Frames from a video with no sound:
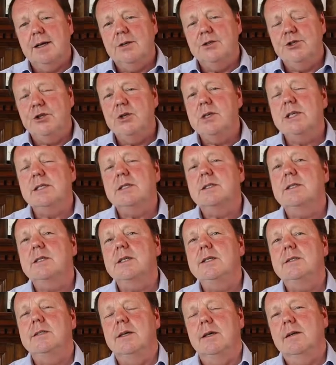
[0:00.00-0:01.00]
Julius
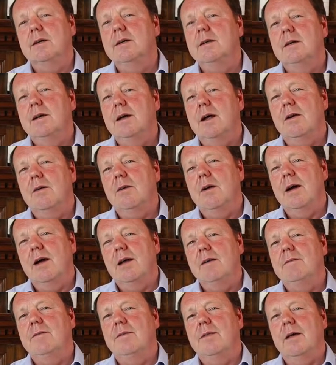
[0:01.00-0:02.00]
Caesar
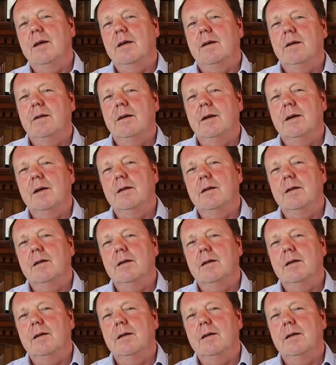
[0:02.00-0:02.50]
arrived there